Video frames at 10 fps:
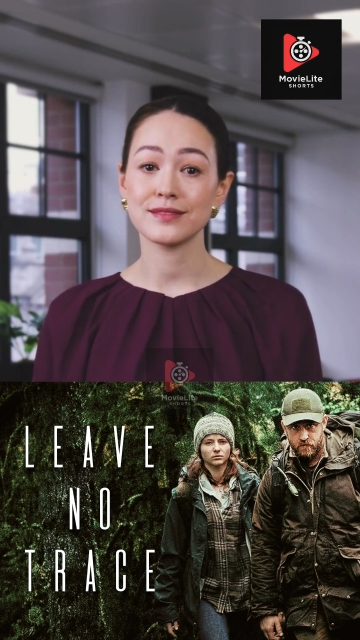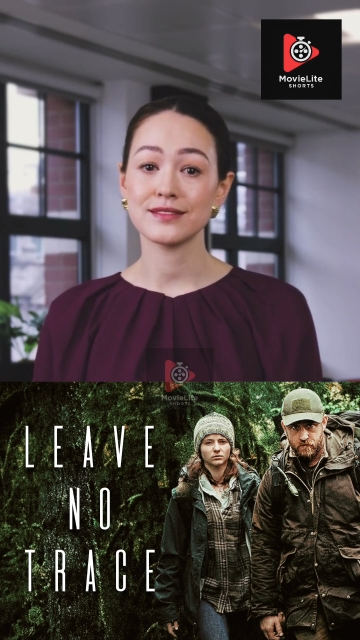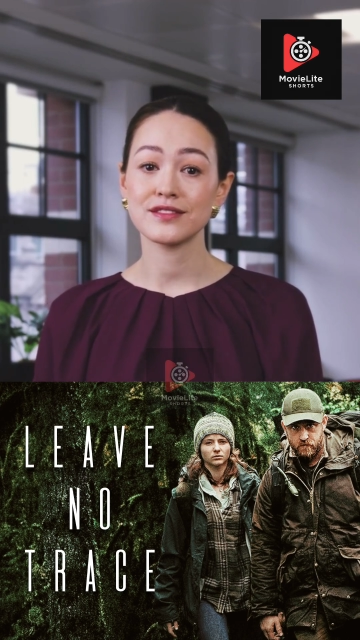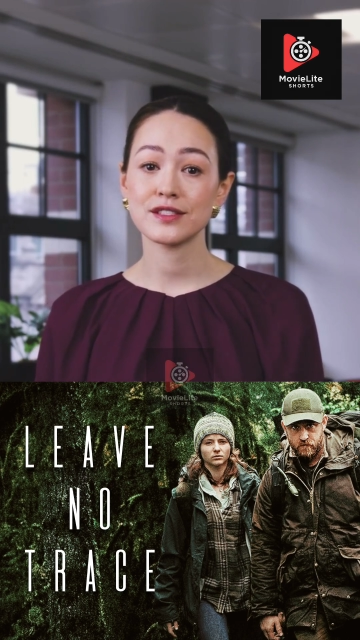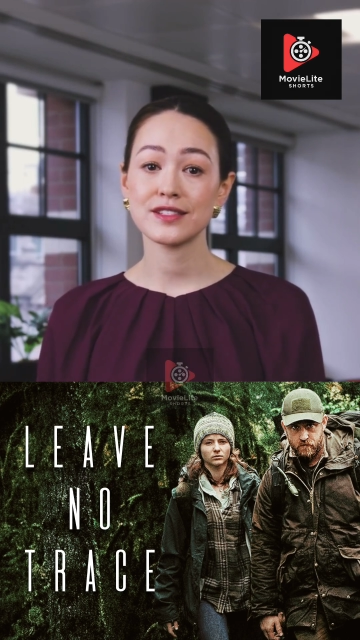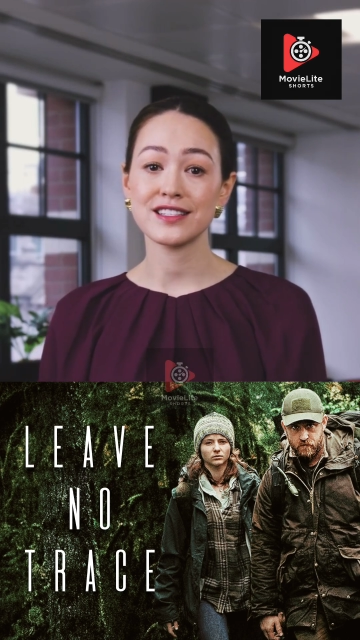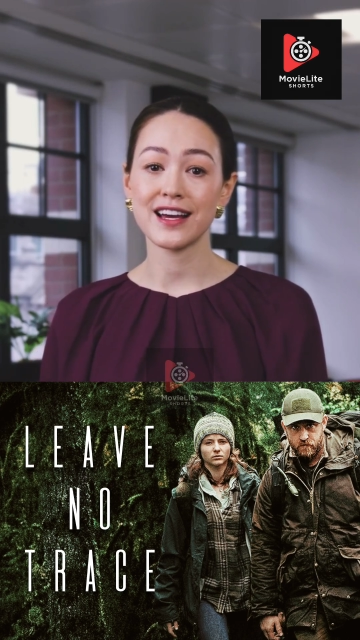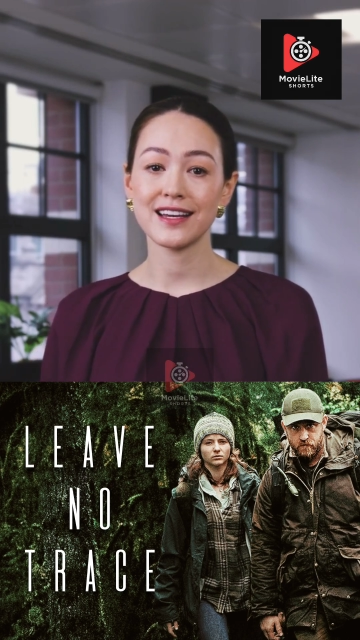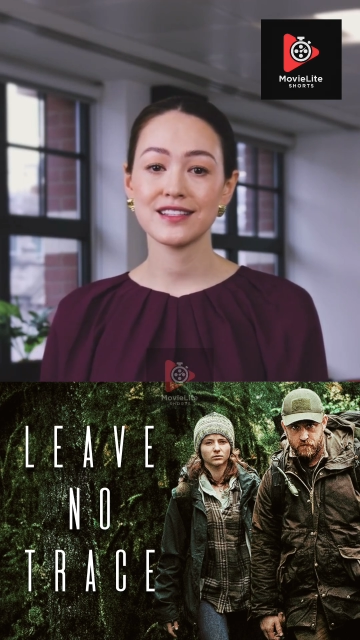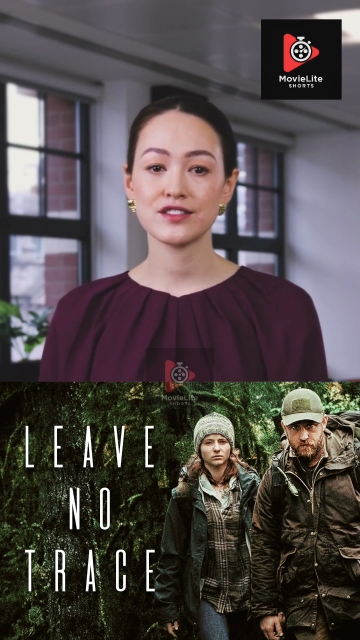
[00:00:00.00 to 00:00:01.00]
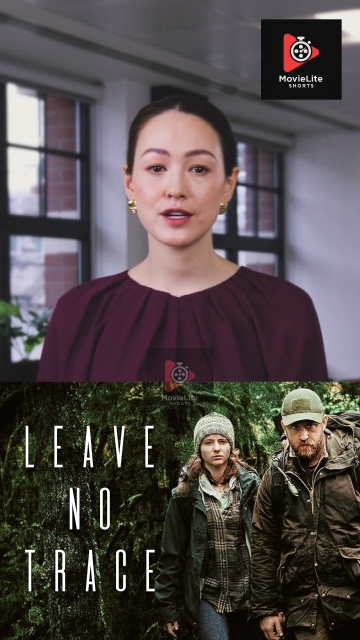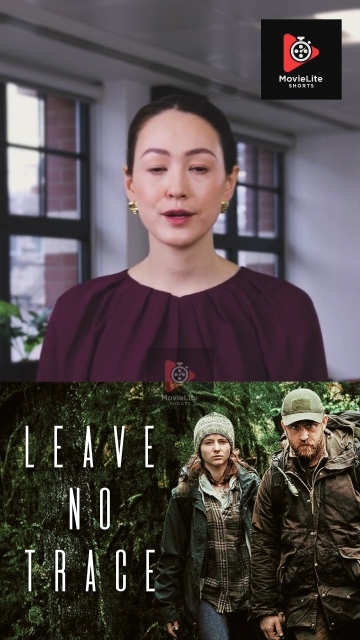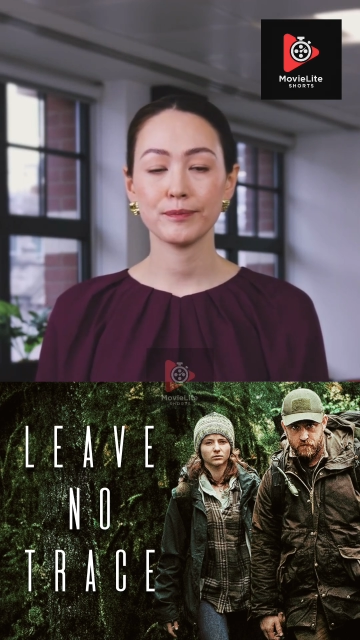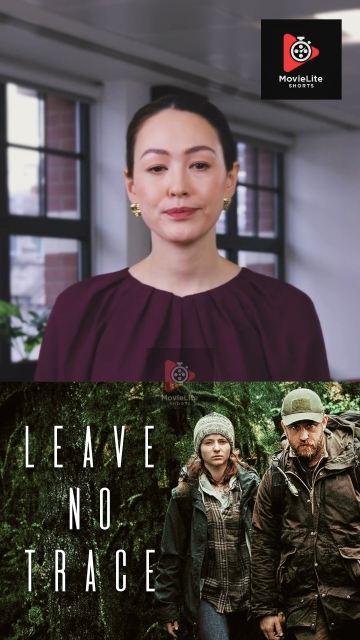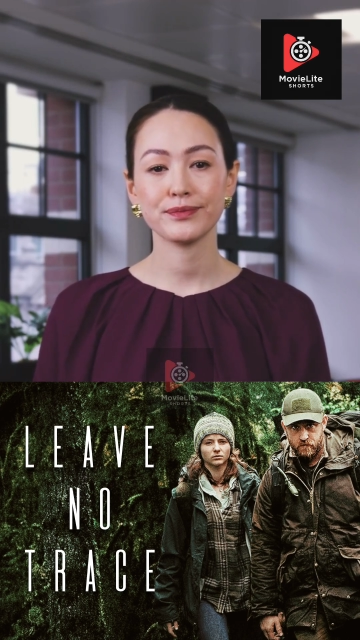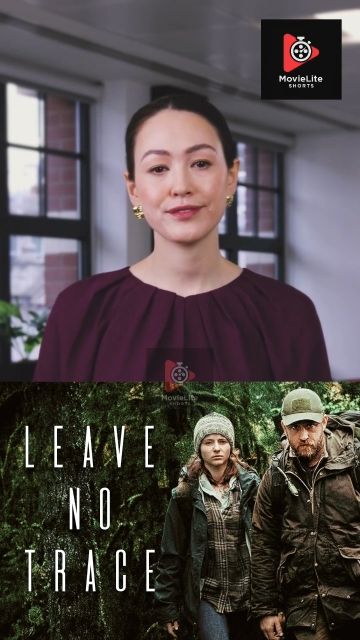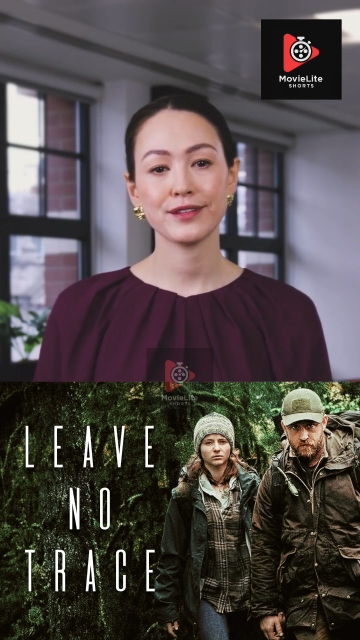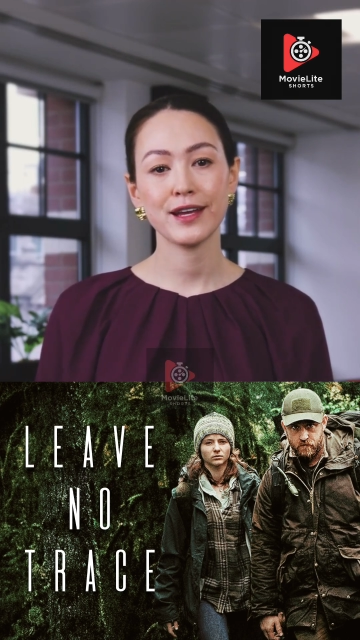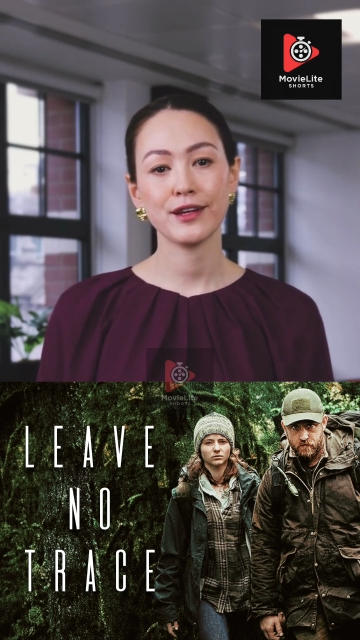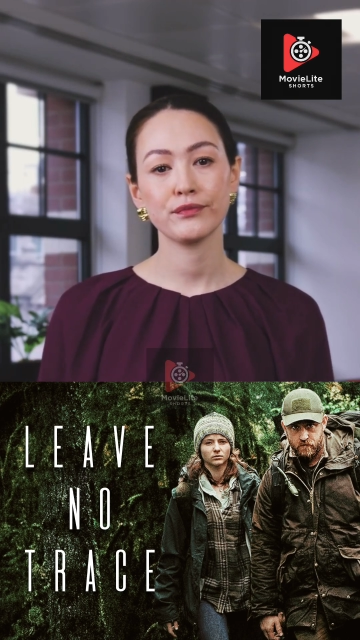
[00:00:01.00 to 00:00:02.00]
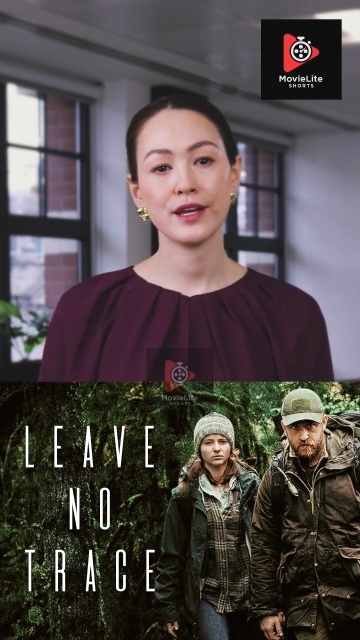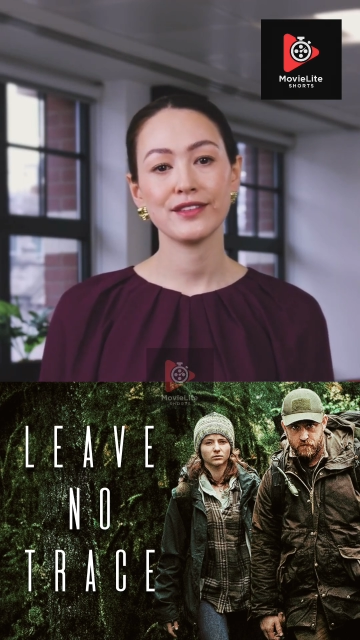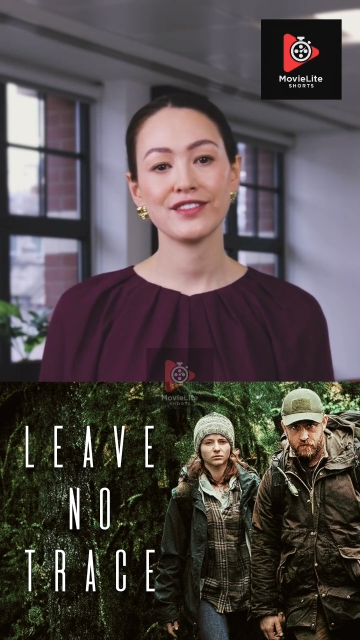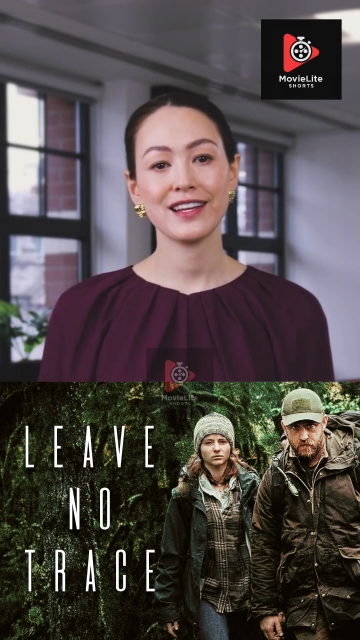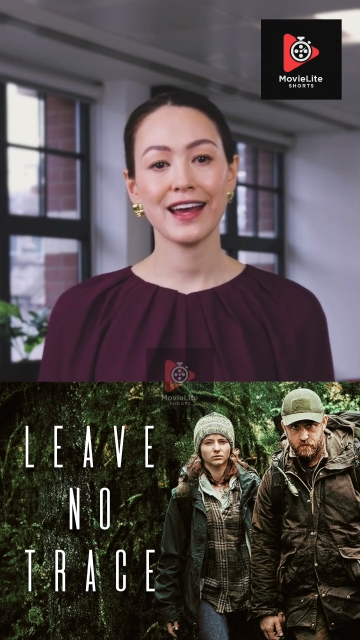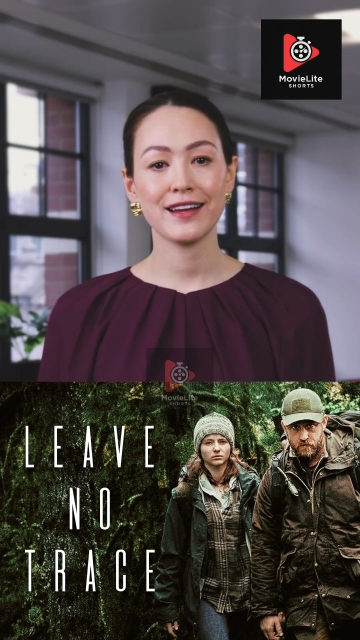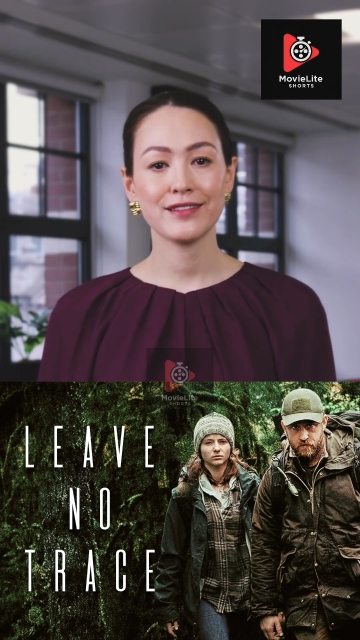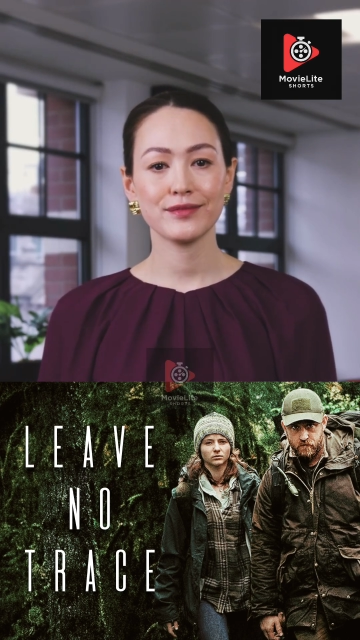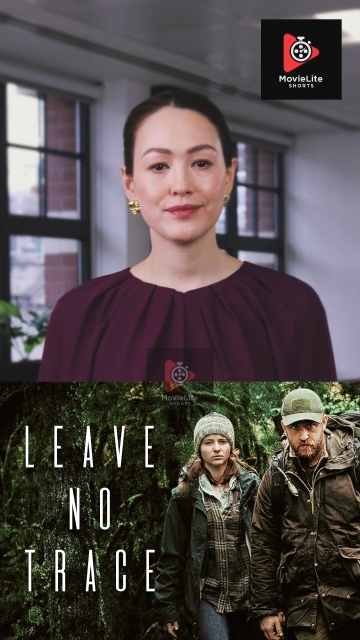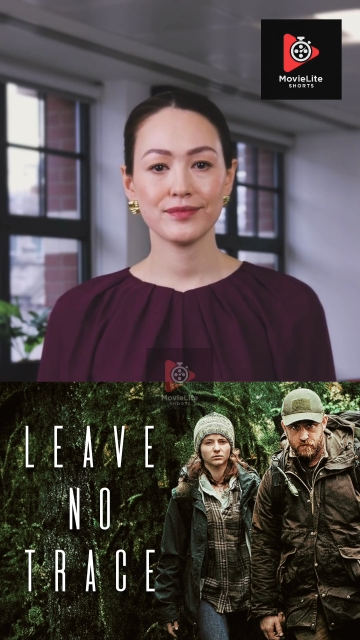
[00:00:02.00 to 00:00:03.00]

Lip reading: So he takes Tom and runs again,